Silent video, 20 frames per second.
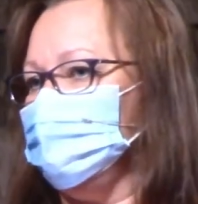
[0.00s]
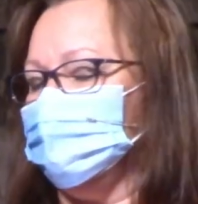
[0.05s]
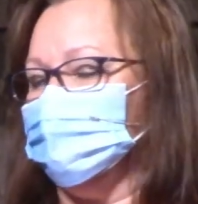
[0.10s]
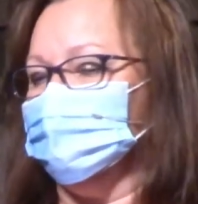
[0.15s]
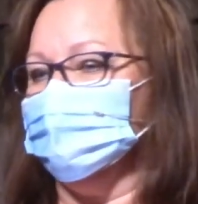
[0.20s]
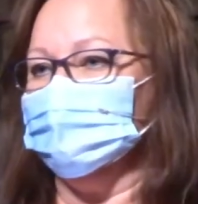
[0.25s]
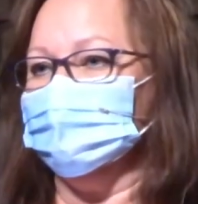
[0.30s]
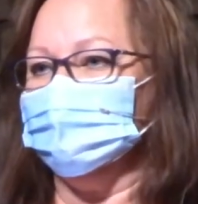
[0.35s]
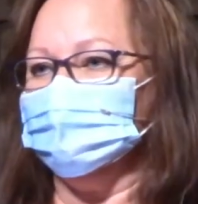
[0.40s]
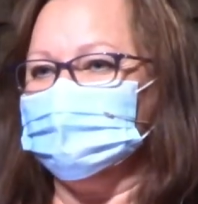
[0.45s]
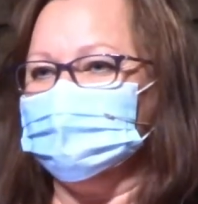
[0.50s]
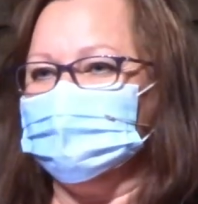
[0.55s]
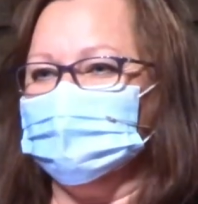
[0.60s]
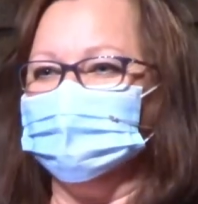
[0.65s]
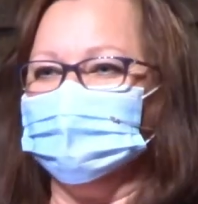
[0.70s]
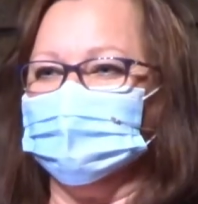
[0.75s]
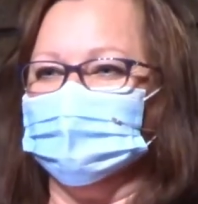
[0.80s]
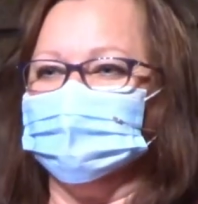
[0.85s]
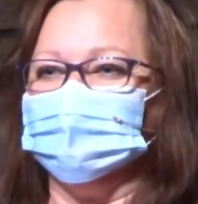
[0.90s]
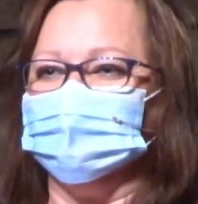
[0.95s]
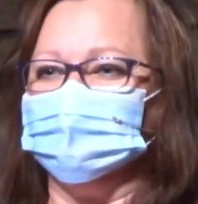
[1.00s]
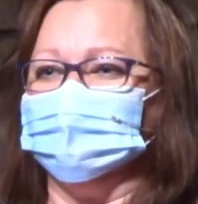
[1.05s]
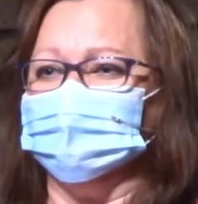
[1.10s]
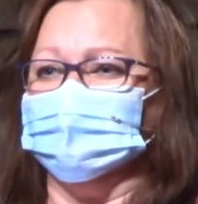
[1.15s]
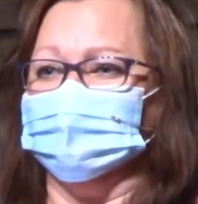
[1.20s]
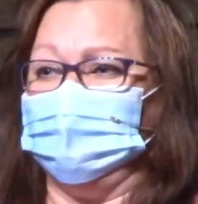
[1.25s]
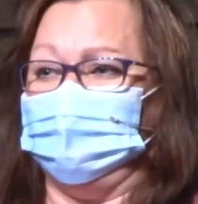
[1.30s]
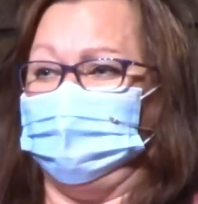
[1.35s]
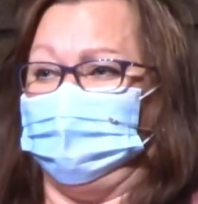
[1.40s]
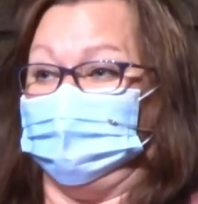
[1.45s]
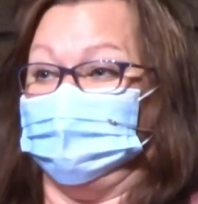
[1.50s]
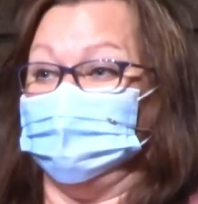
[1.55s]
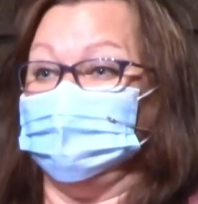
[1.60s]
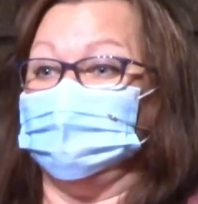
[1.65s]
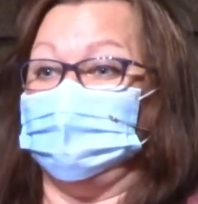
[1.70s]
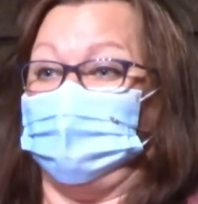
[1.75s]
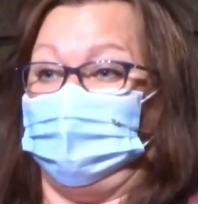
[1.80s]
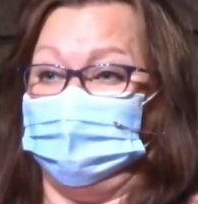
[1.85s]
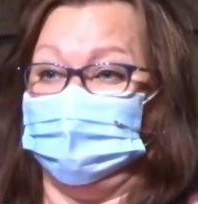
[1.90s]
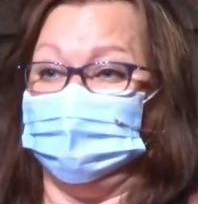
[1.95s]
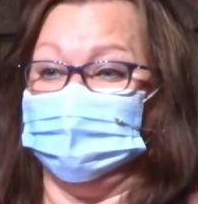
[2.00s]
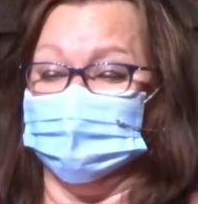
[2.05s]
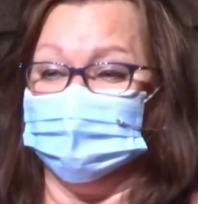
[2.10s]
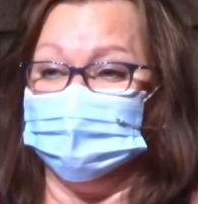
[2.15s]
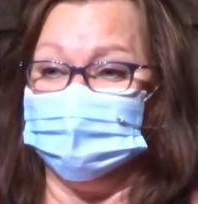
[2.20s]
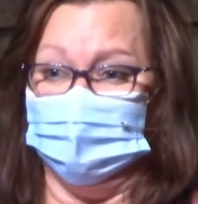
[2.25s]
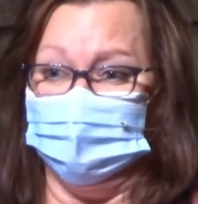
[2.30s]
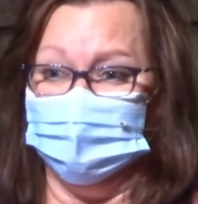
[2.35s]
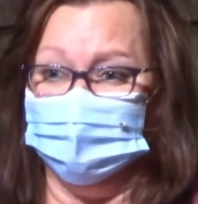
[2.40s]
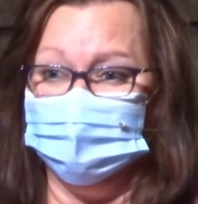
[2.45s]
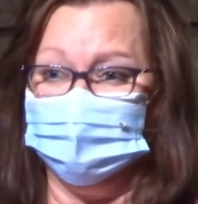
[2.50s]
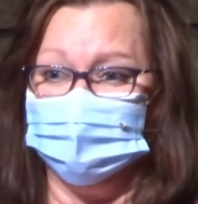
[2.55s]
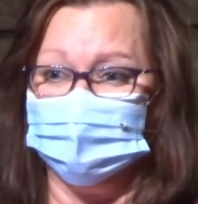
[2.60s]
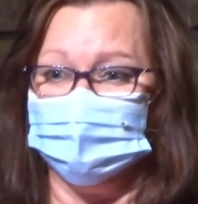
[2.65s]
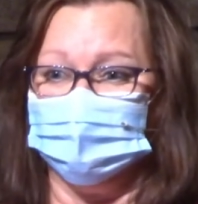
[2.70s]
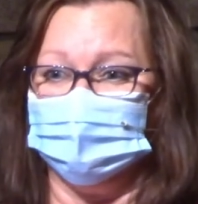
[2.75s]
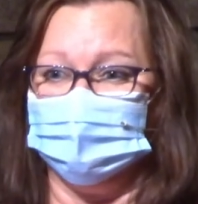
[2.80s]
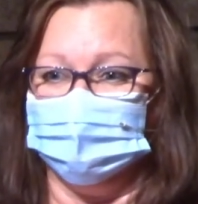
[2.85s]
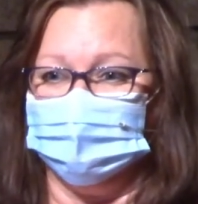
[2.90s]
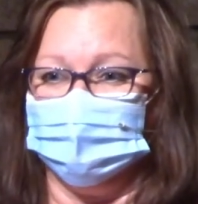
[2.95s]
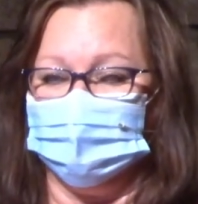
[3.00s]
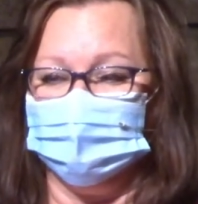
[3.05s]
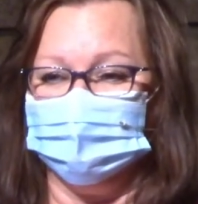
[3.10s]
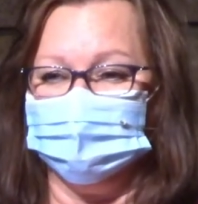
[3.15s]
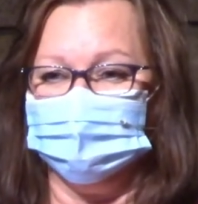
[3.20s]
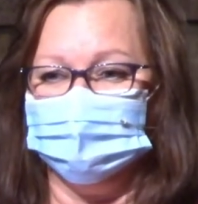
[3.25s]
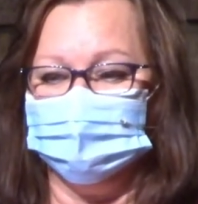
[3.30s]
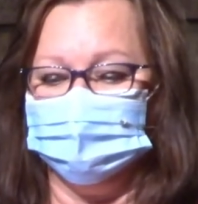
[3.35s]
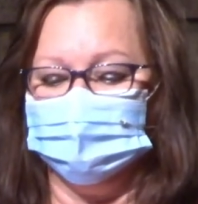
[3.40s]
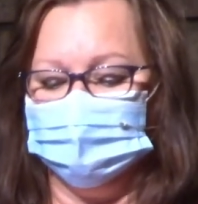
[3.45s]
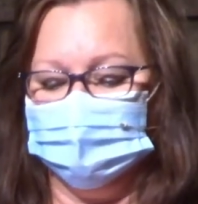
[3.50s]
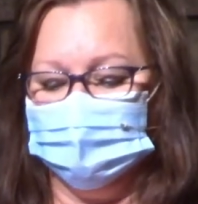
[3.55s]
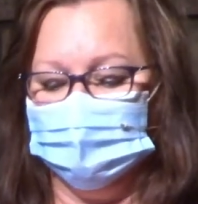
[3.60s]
you know, seem like that you're being a saint yourself for giving.